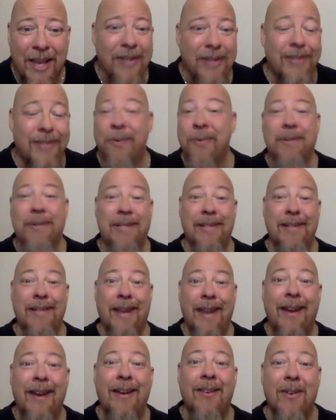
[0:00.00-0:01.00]
So to
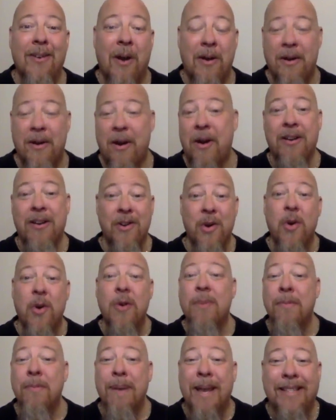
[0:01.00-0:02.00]
hear on a
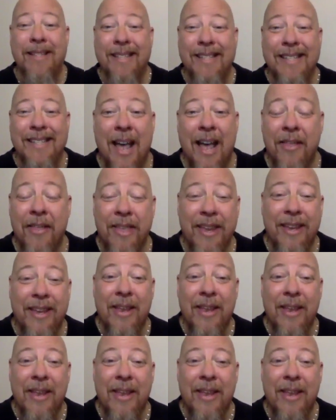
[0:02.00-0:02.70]
normal basis now,